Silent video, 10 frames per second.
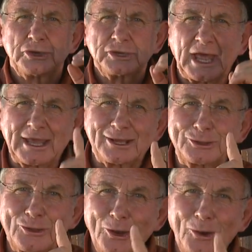Take it
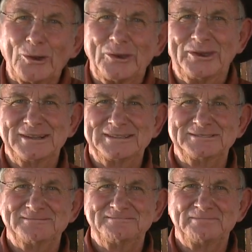to the Lord.
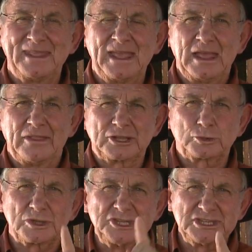That's
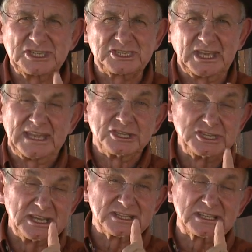what Jesus said.
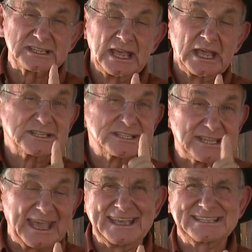Jesus
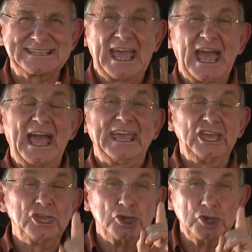says
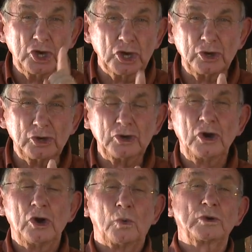he knew
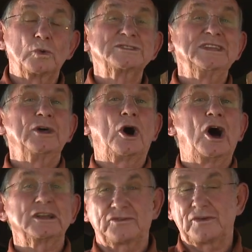what was in the
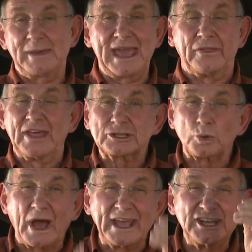heart of a man. That's
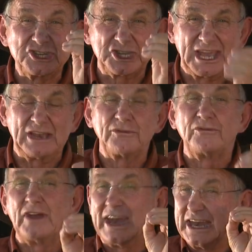why he shared
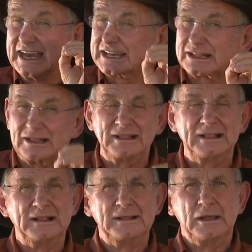very little
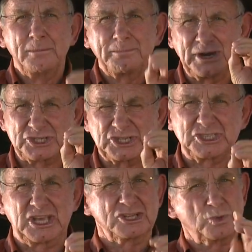precious
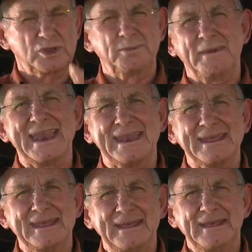things with man.
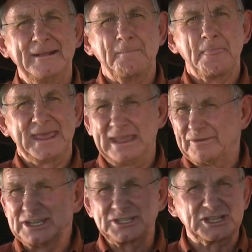
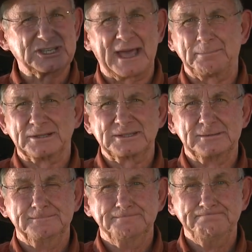Even his disciples.
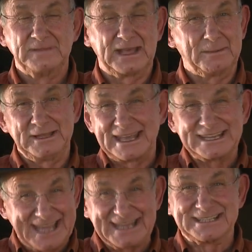And I mean, they're
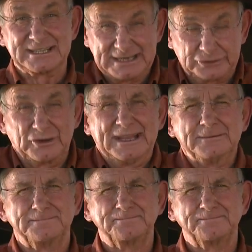saints, literally.